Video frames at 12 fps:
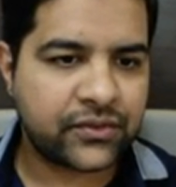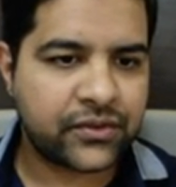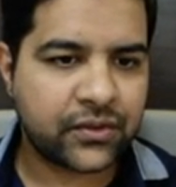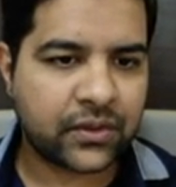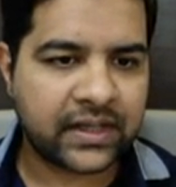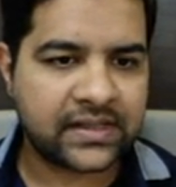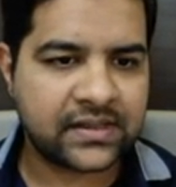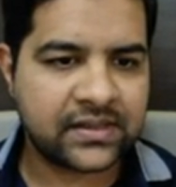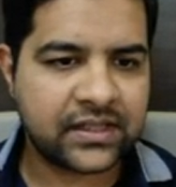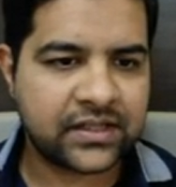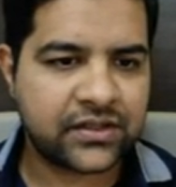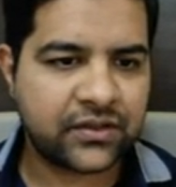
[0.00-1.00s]
So I
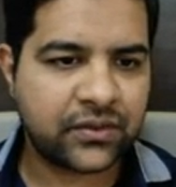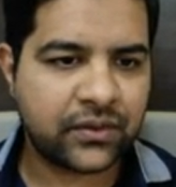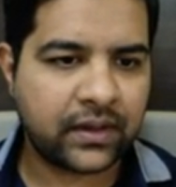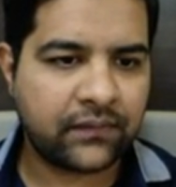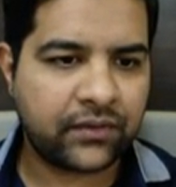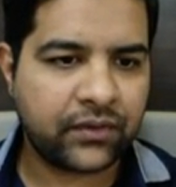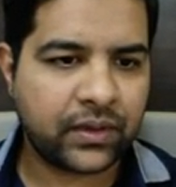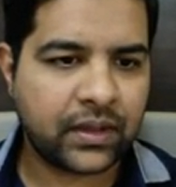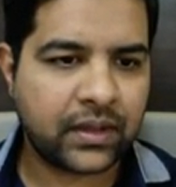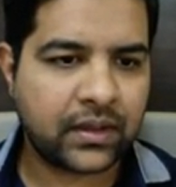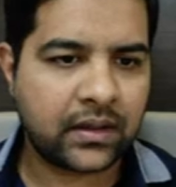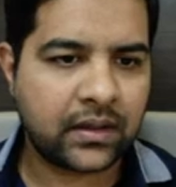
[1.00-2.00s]
suggest if you
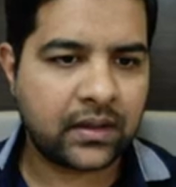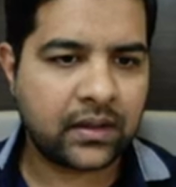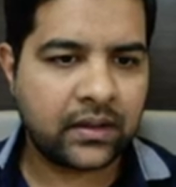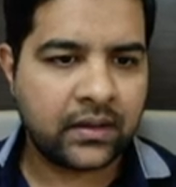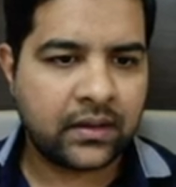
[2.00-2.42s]
are